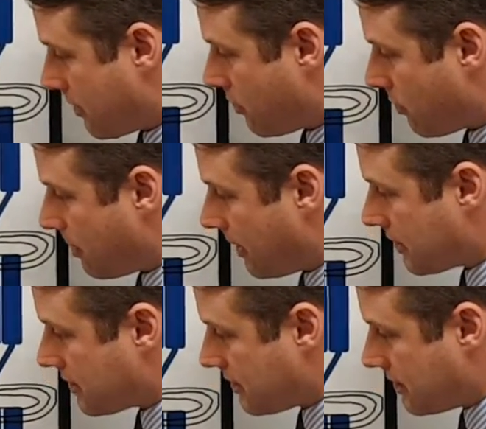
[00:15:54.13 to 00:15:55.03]

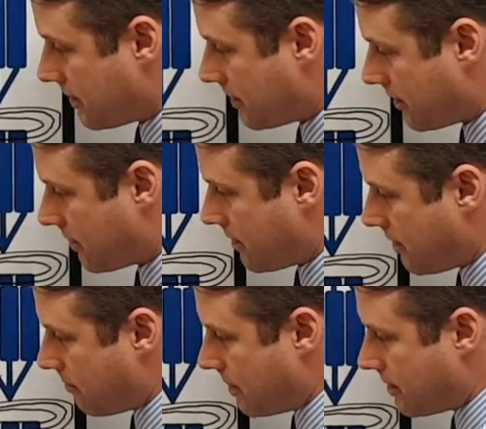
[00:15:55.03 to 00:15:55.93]
chloroplasts
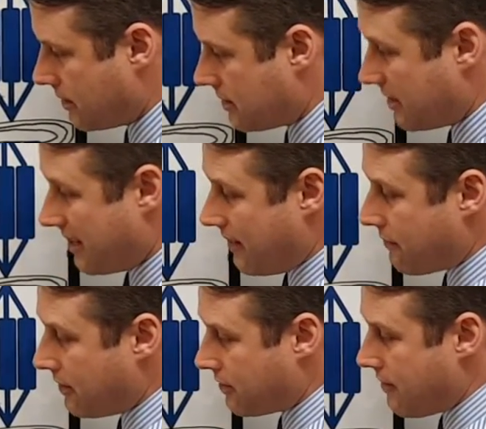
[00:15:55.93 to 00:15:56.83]
because
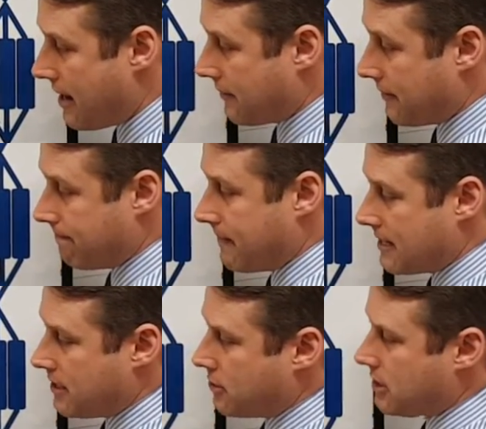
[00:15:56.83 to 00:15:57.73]
they're underground.
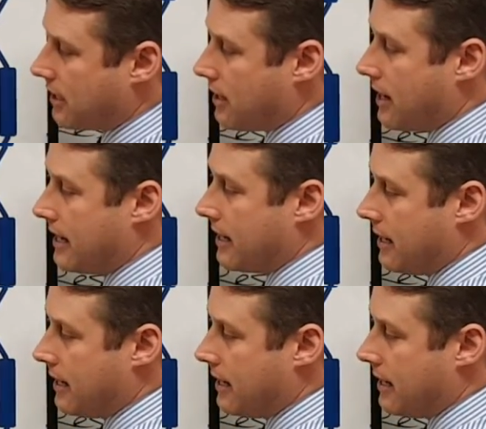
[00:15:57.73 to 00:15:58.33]
There's no sunlight.